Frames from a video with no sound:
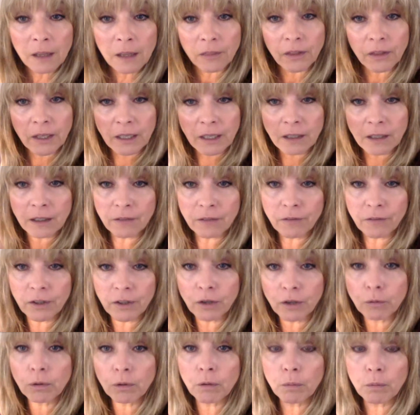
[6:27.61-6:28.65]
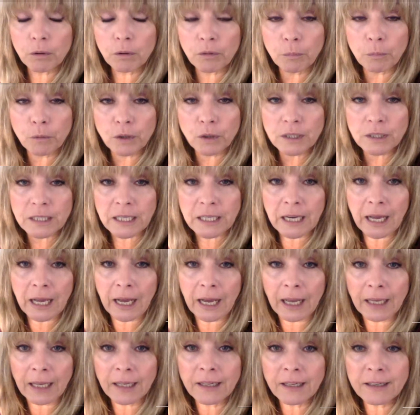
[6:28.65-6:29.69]
The individual was more
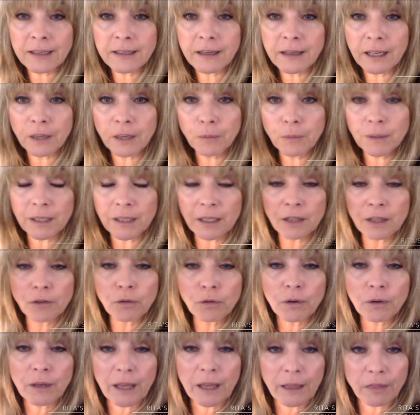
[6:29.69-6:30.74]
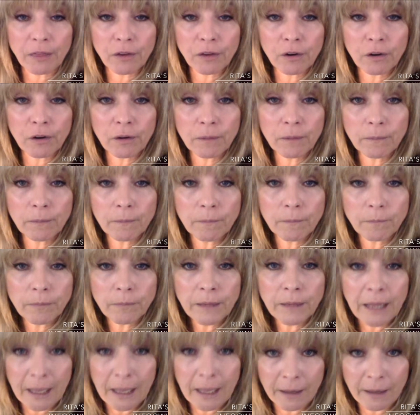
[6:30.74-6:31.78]
denied, and we did it together.
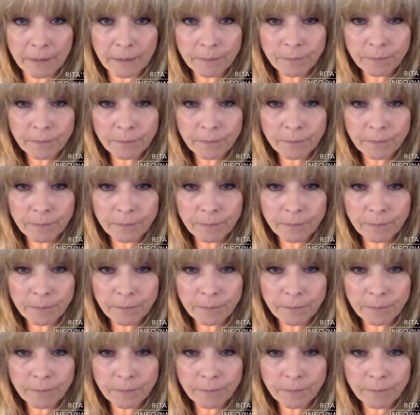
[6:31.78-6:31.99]
Yeah?